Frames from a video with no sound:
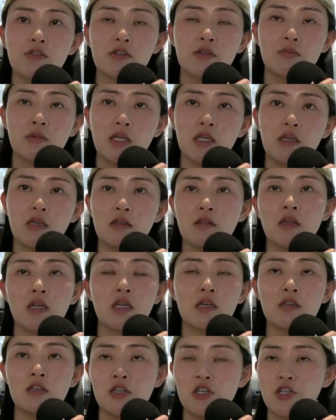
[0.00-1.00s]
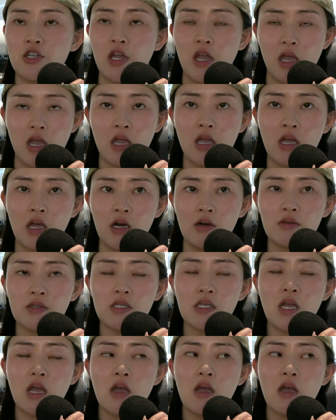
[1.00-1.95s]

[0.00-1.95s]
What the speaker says: to me and, like, initiate hangouts.